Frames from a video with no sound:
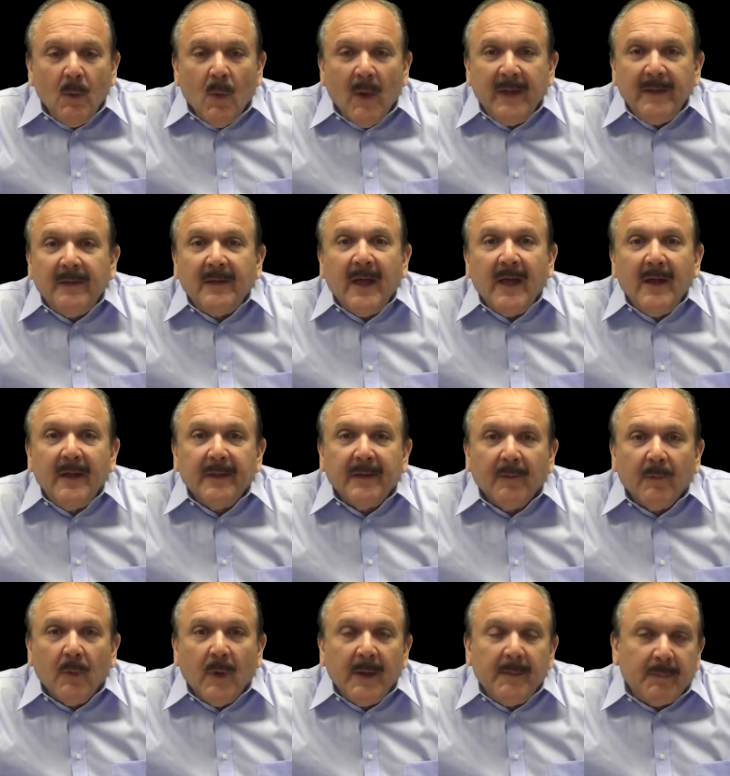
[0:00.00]
one tenth
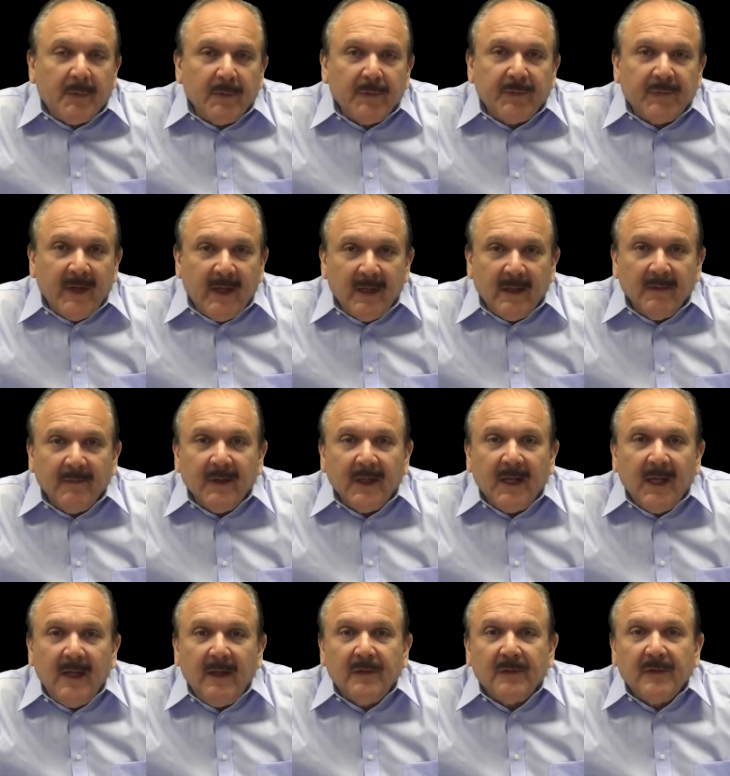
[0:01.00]
of one percent of the
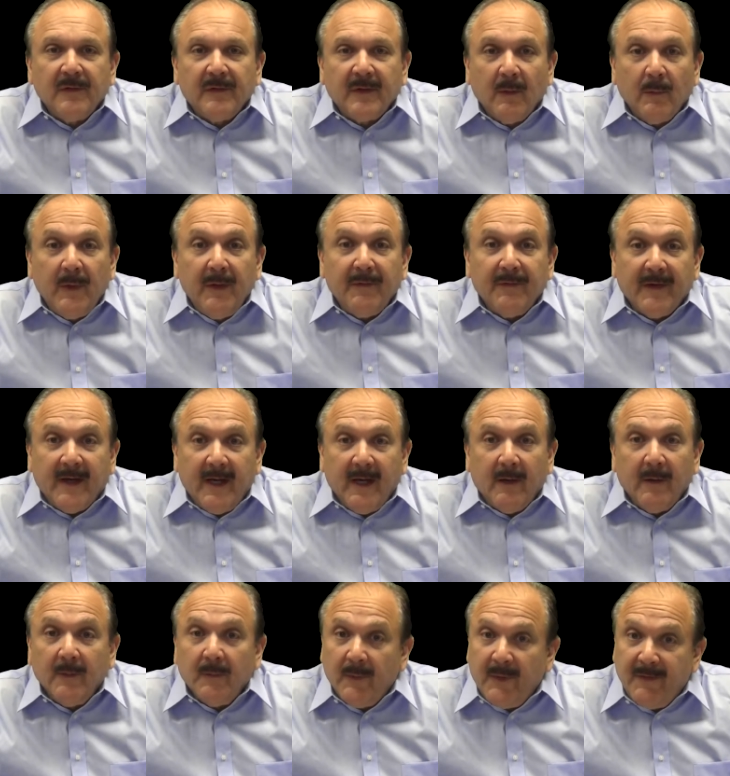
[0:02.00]
cases that we
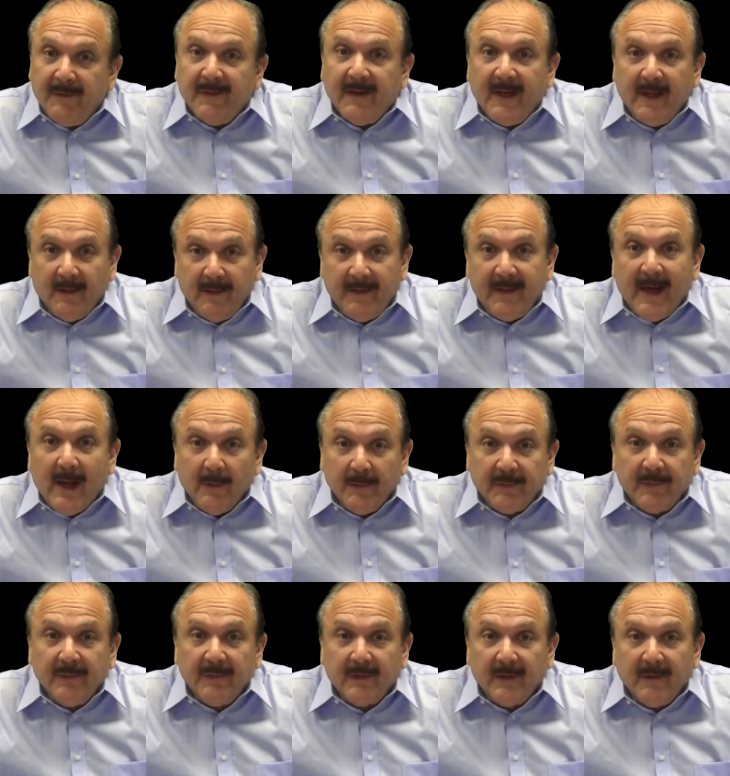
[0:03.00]
file, and we file
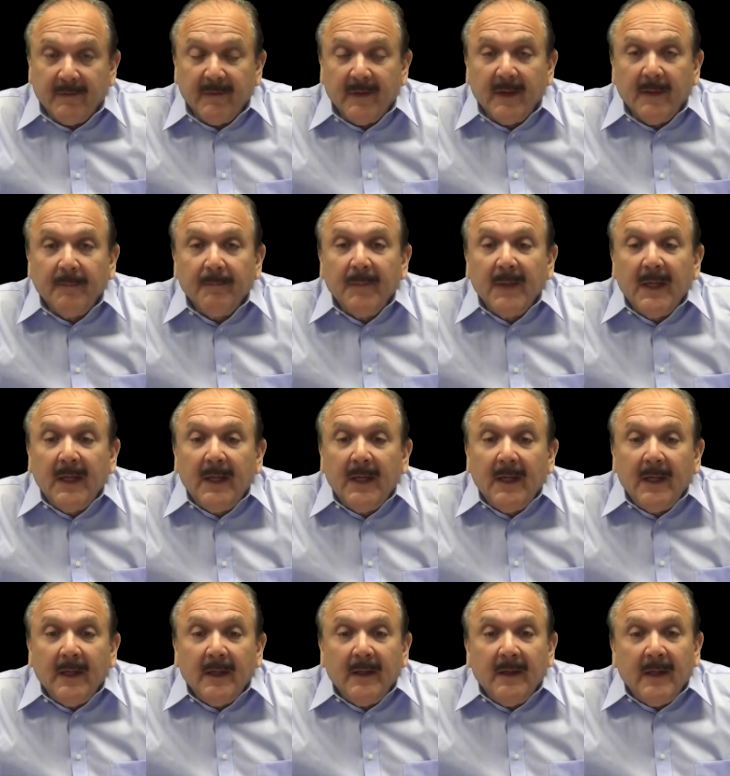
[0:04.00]
thousands of them,
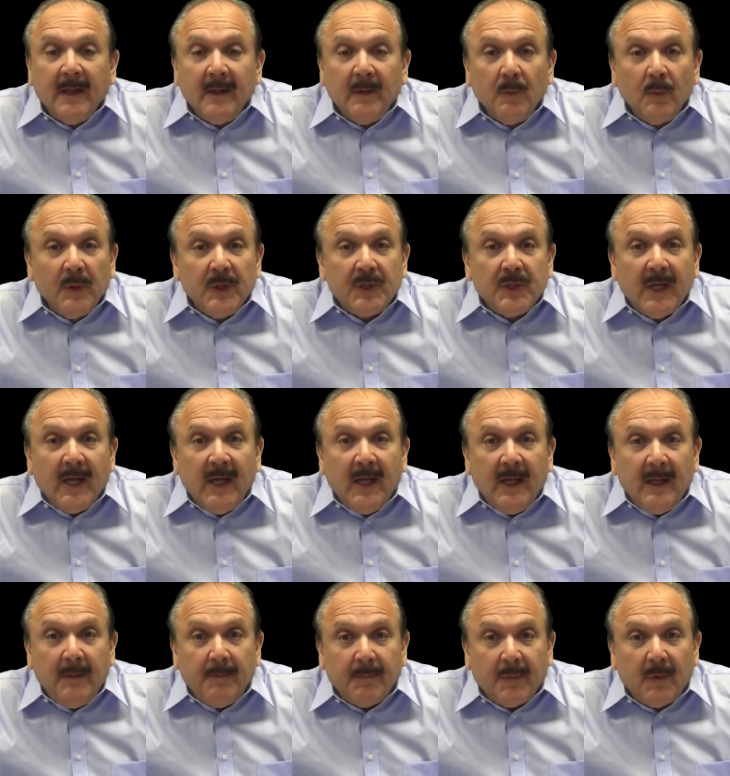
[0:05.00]
in which
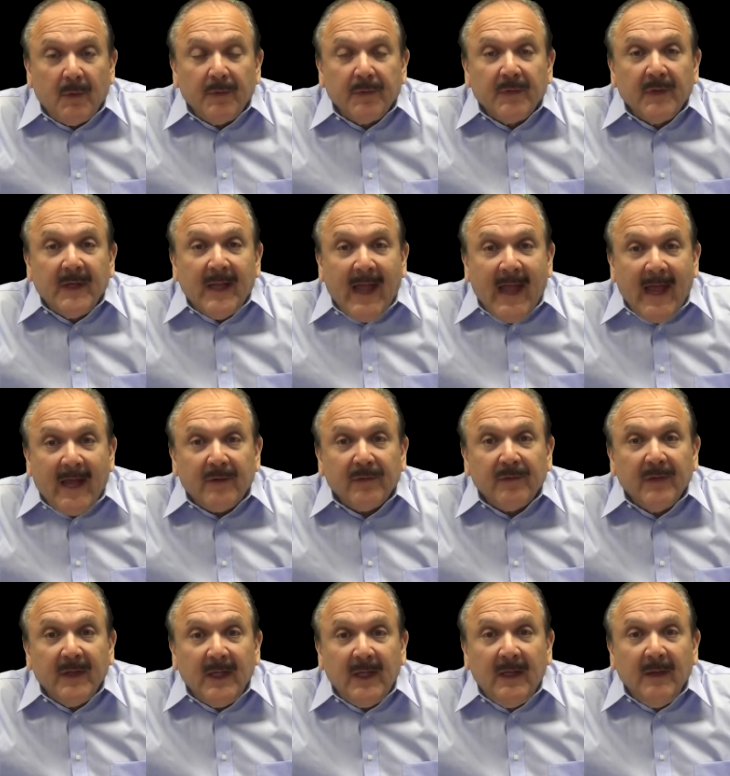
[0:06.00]
a person
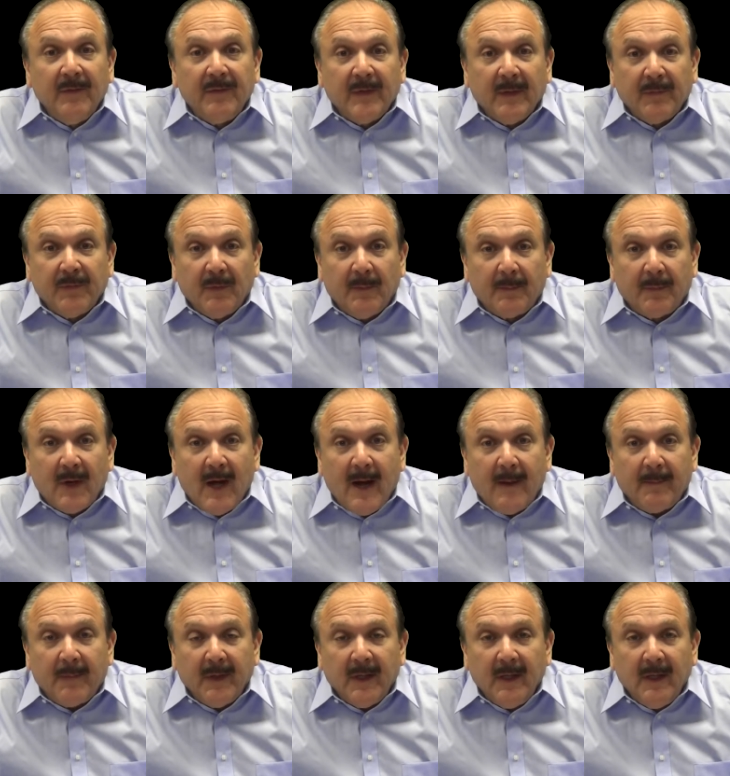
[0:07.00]
actually gives up some
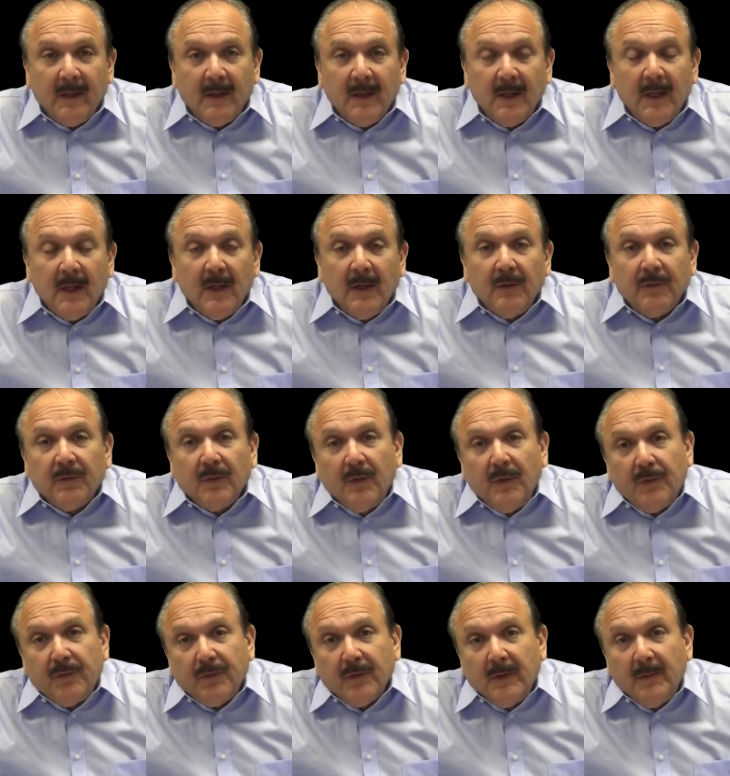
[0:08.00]
property. So
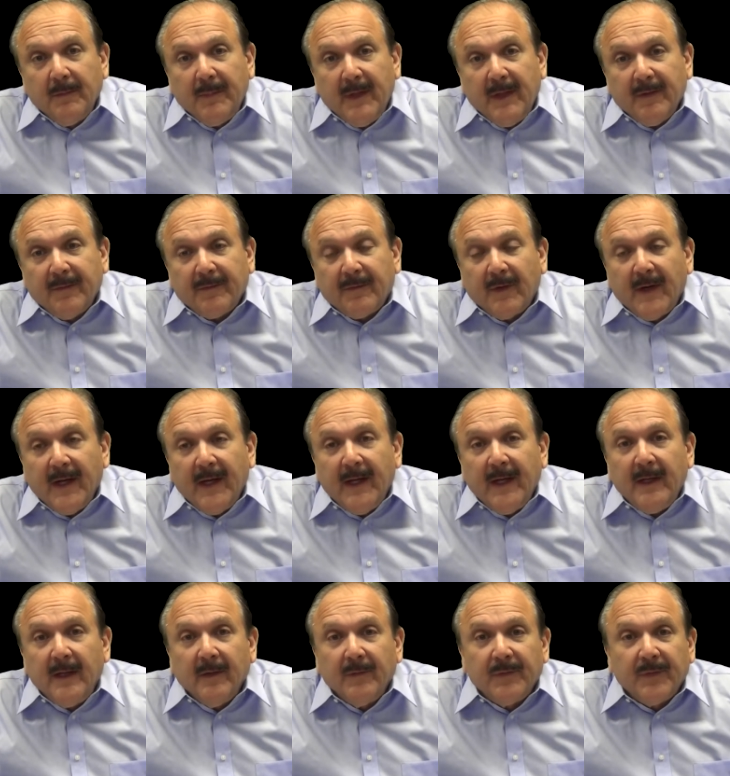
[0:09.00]
you shouldn't be
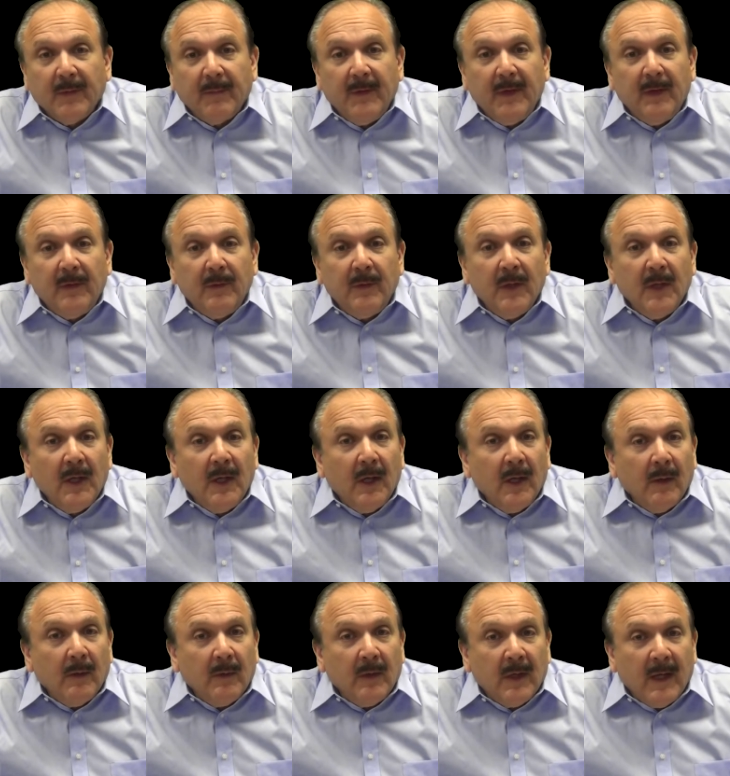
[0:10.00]
afraid of somebody
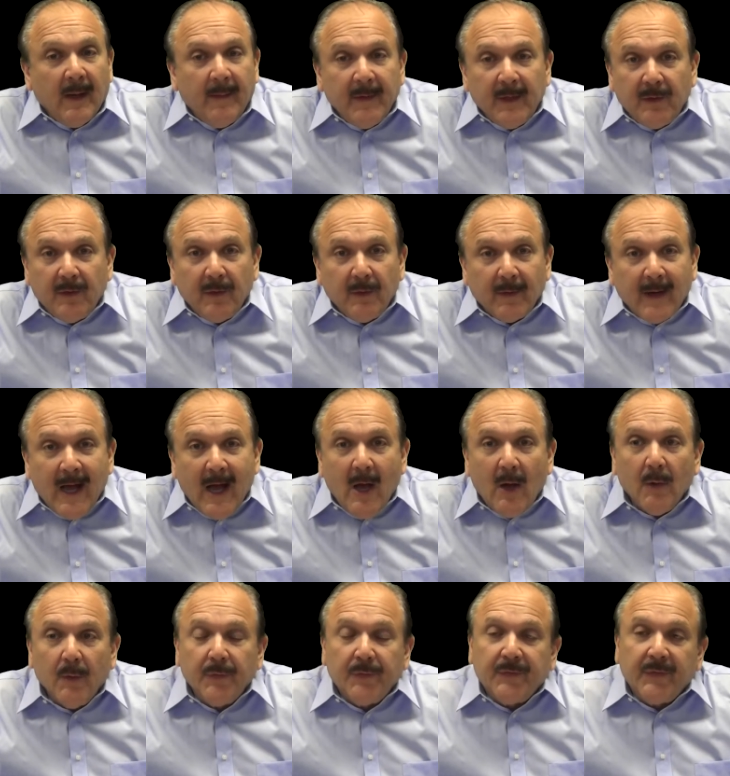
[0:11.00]
coming to your
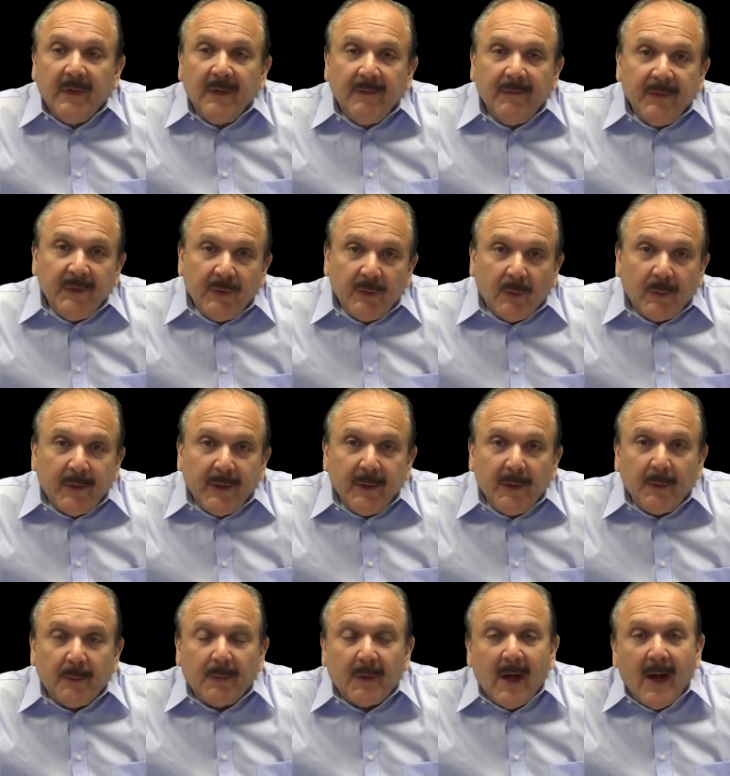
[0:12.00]
house and inventorying
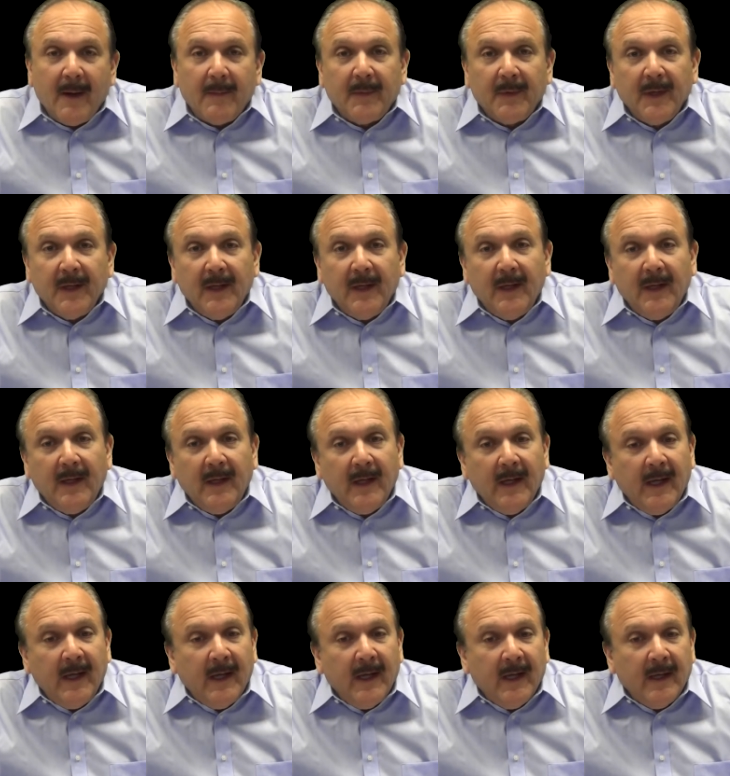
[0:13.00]
your
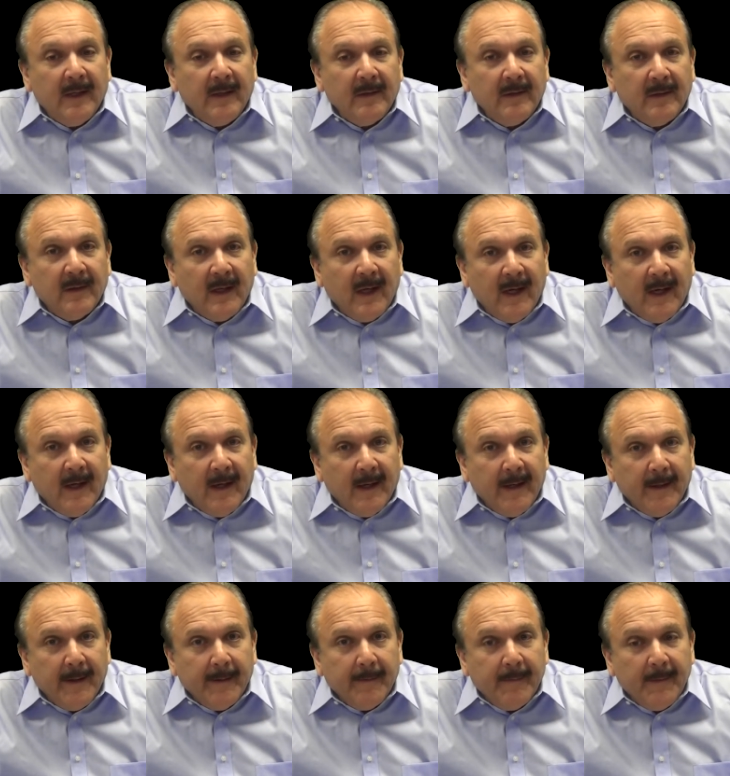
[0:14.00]
property and uh,